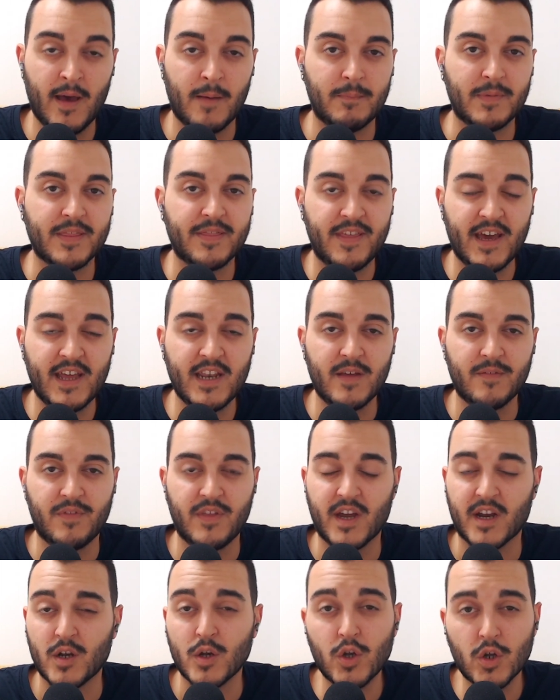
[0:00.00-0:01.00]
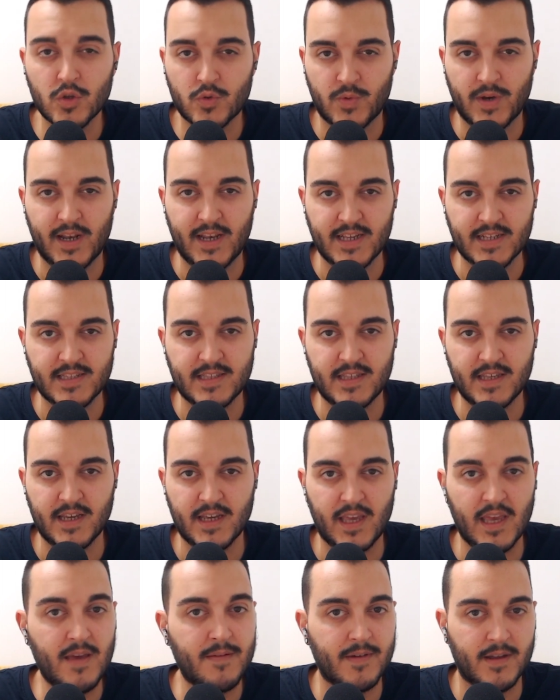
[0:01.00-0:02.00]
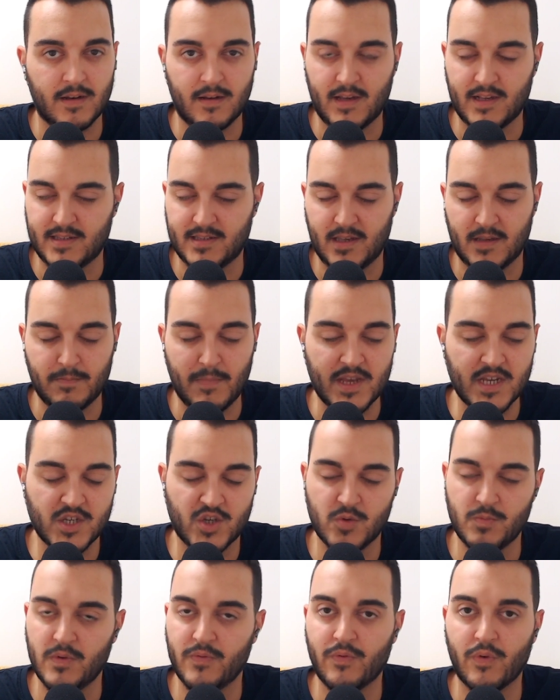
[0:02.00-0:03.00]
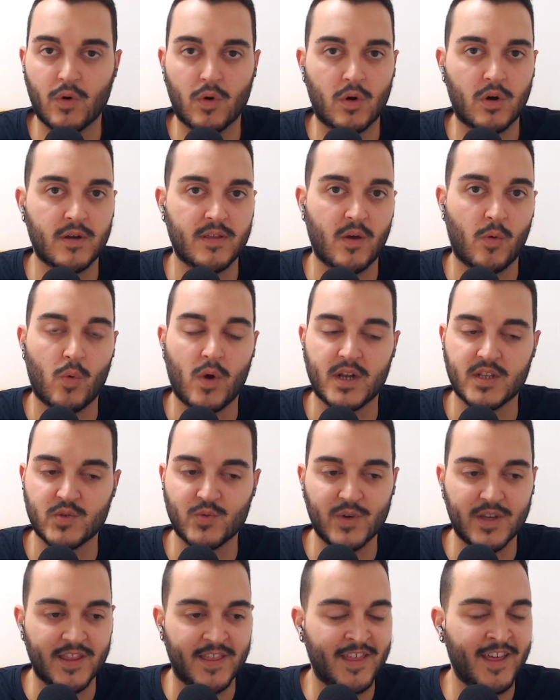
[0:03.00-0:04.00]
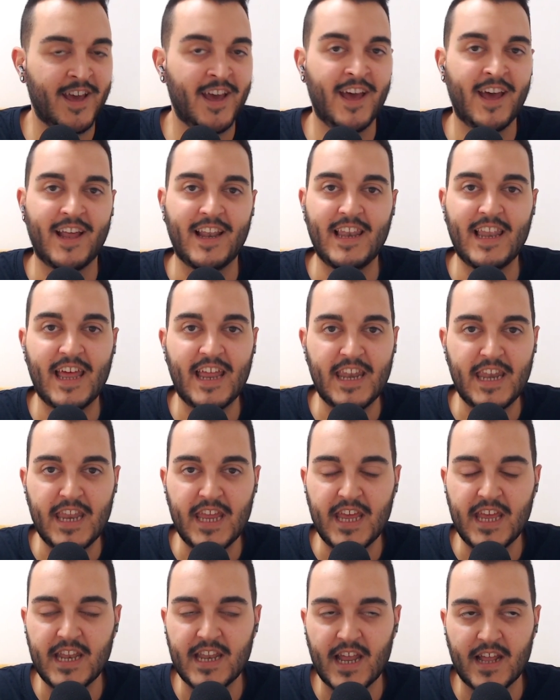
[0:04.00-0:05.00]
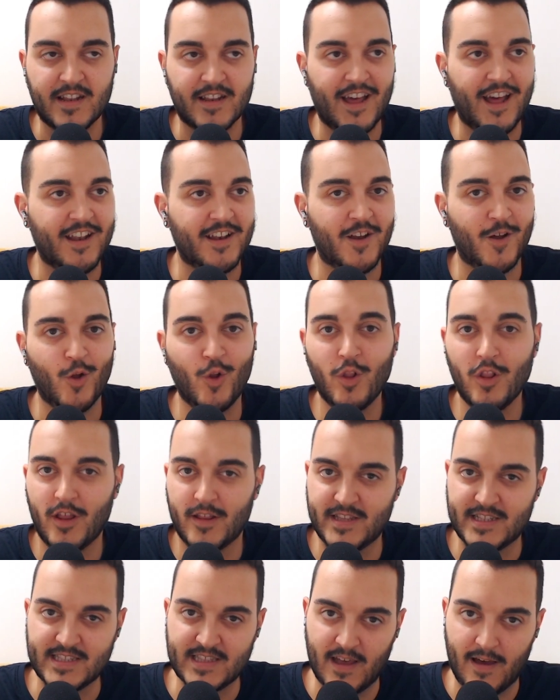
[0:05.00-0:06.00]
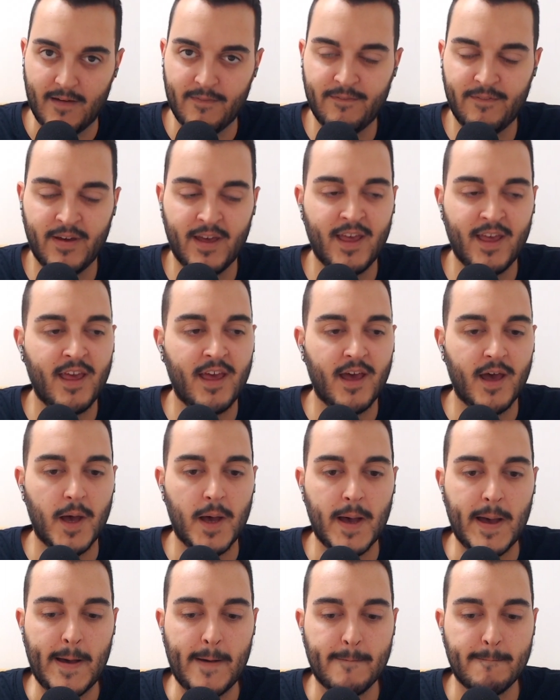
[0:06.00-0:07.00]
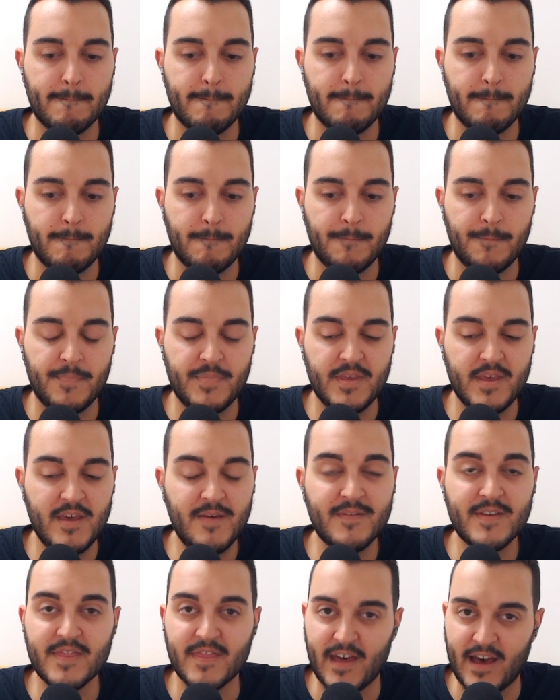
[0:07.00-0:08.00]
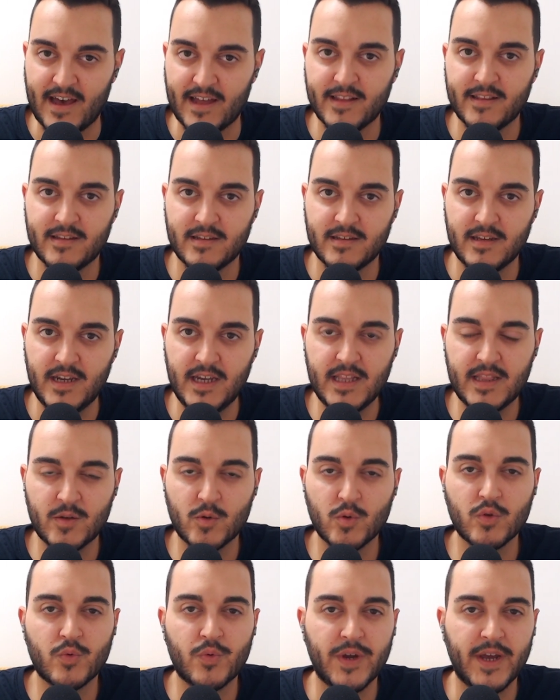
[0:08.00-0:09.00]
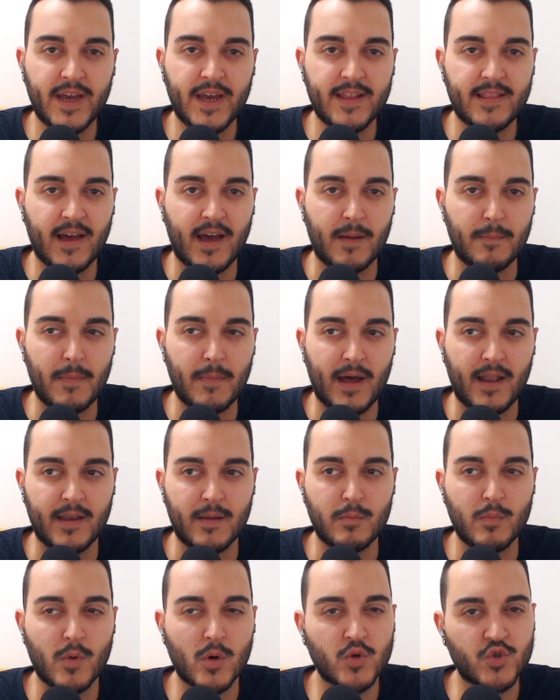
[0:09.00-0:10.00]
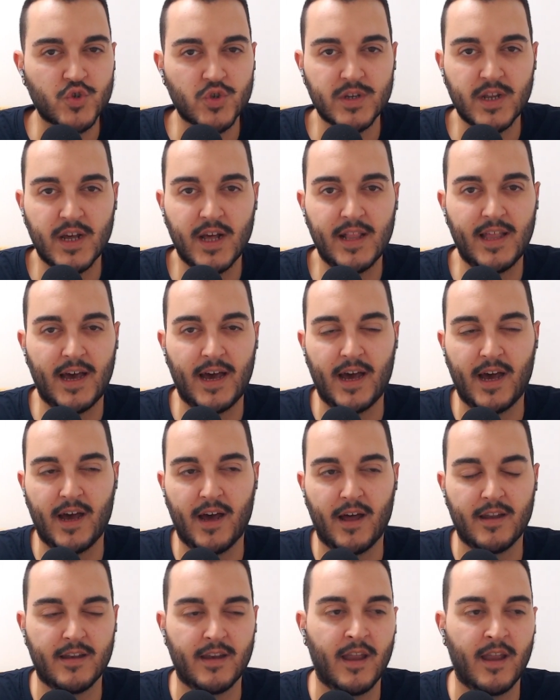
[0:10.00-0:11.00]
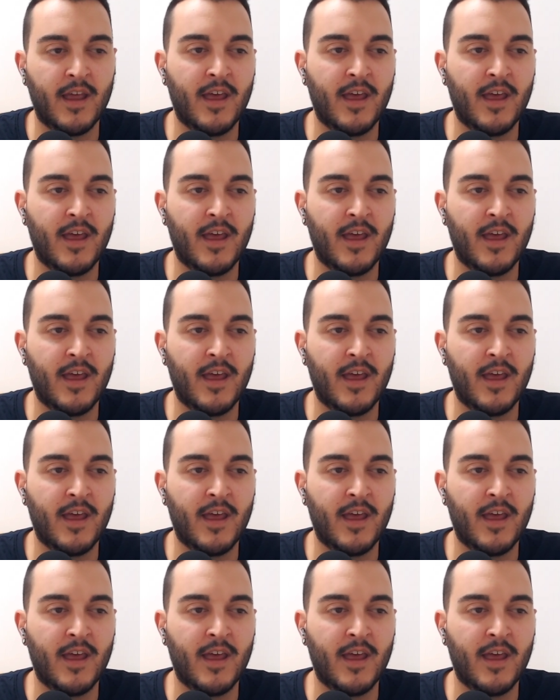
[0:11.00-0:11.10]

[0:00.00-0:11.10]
But then if they are not realistic, even as I mentioned before, the ones with Lenin and all that stuff, even that, it could create an emotional and